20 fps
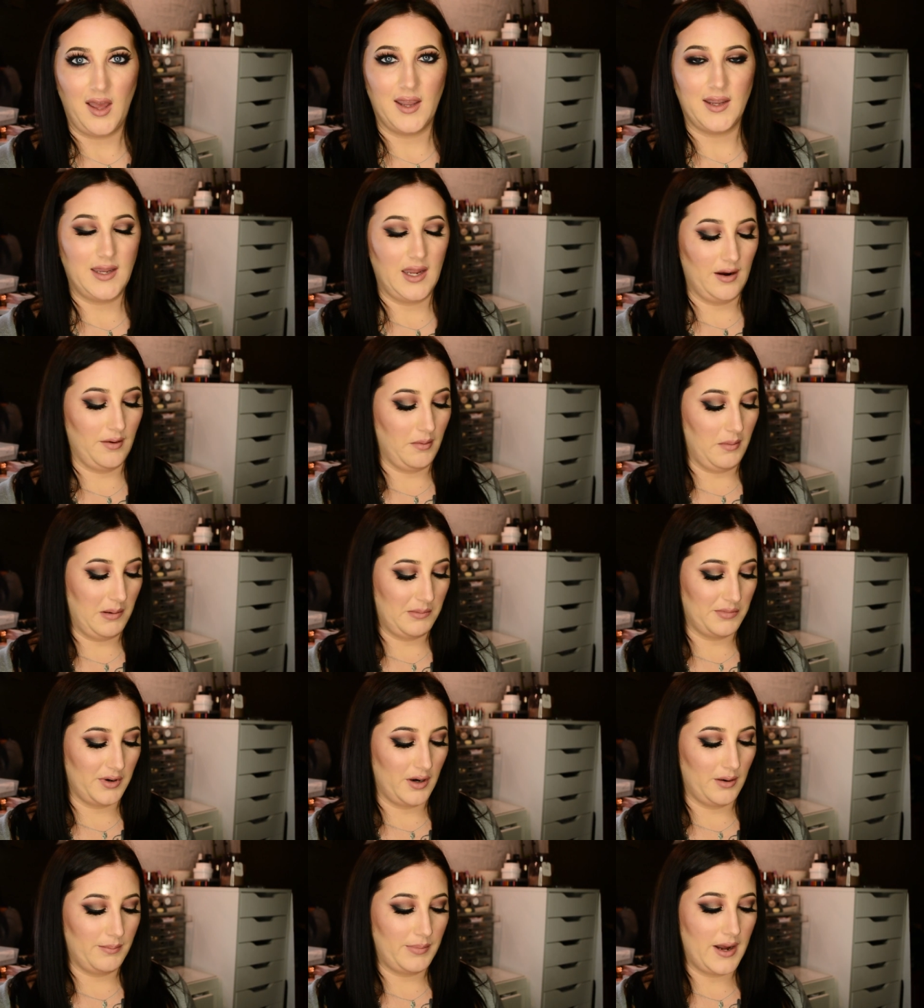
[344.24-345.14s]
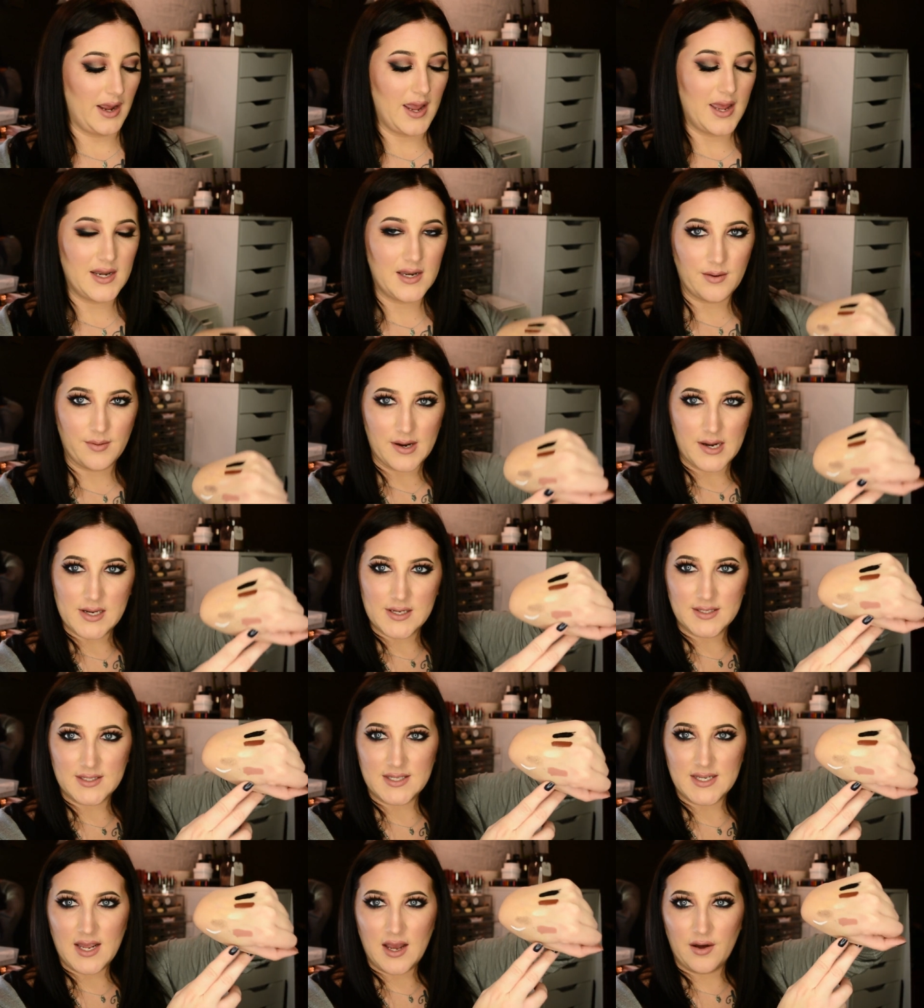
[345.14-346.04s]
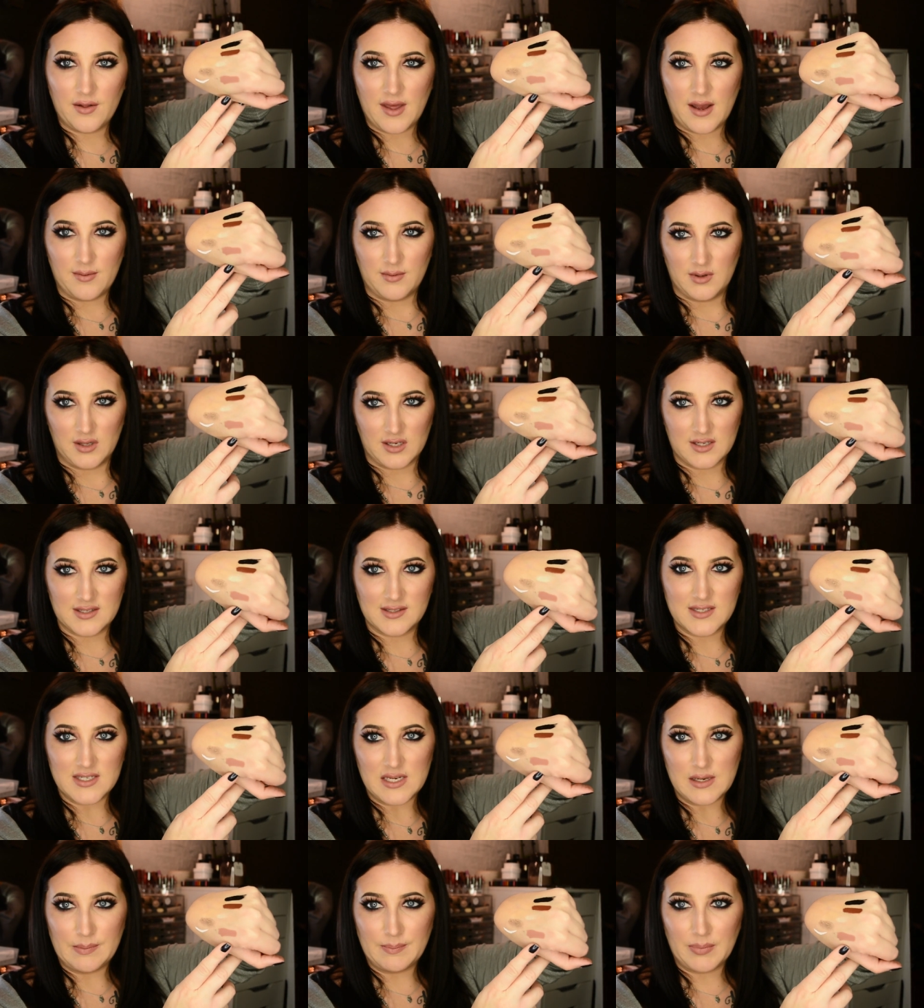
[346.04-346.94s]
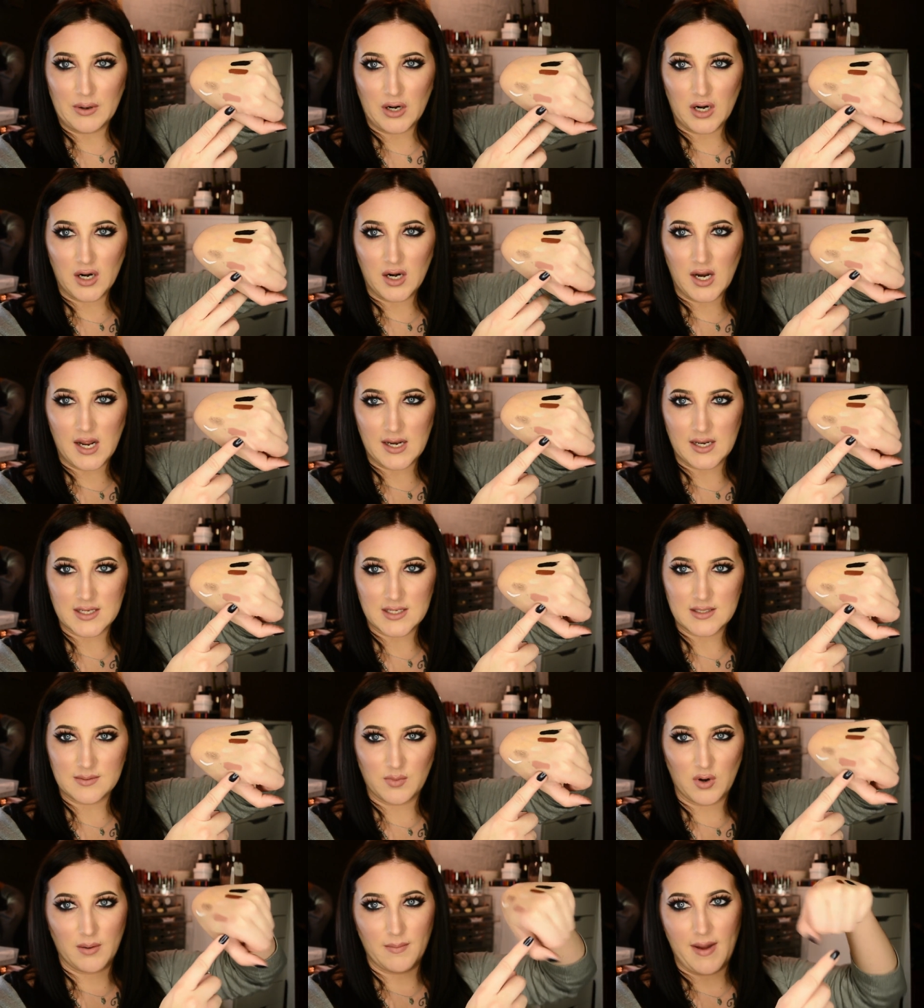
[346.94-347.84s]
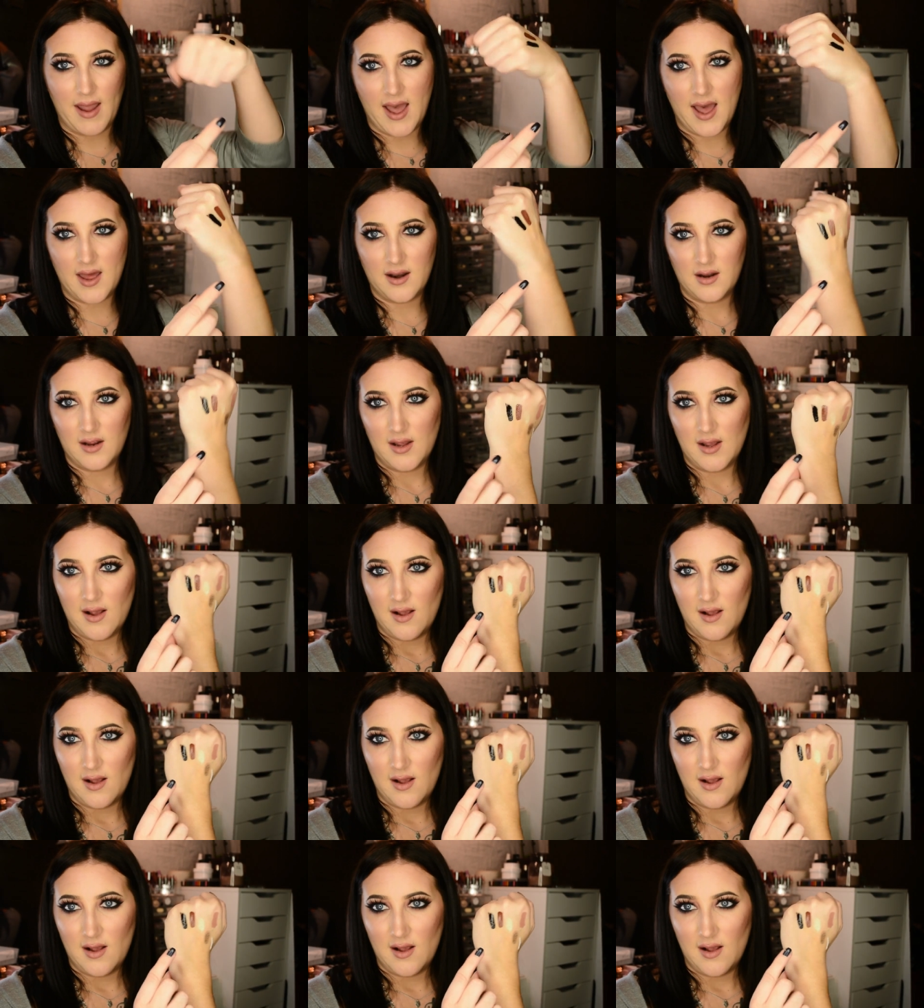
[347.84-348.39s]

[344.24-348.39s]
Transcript: I can't remember. But anyways, see how that one looks deeper and it's more matte?